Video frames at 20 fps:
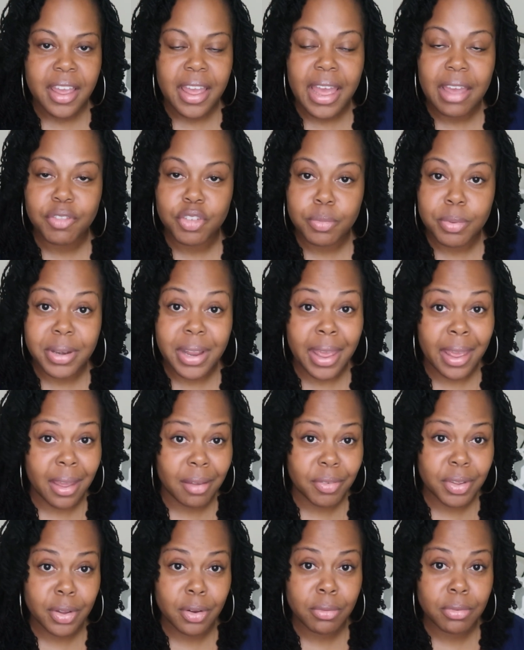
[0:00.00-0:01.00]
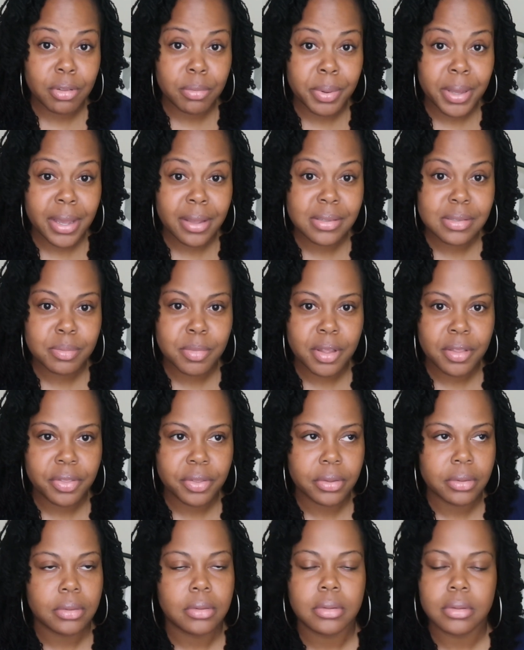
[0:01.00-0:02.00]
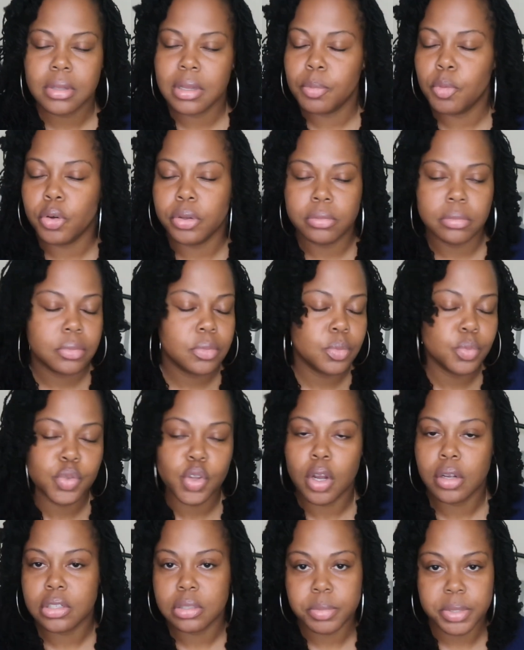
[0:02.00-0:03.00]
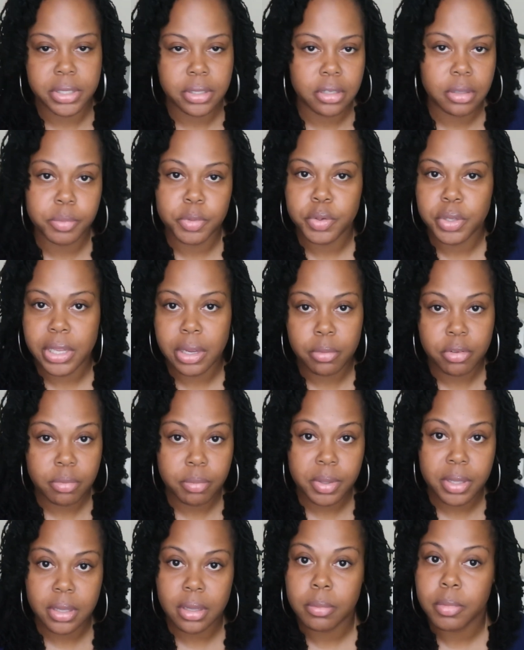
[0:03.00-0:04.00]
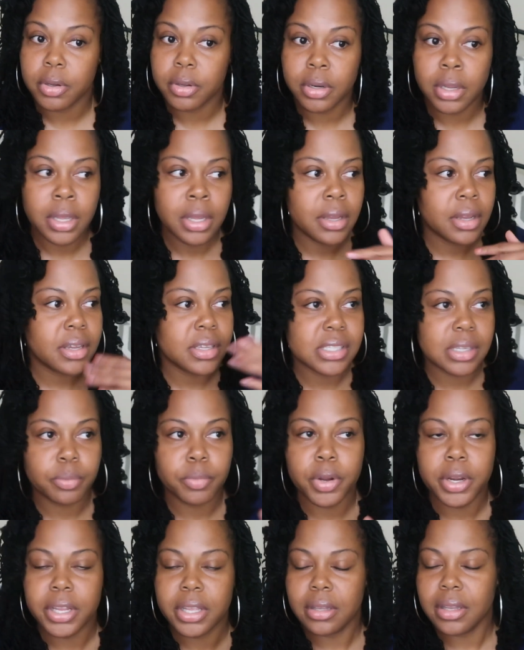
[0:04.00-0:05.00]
have you been having over the past month. Come on, talk to me, communicate with me, come on, because I'm ready.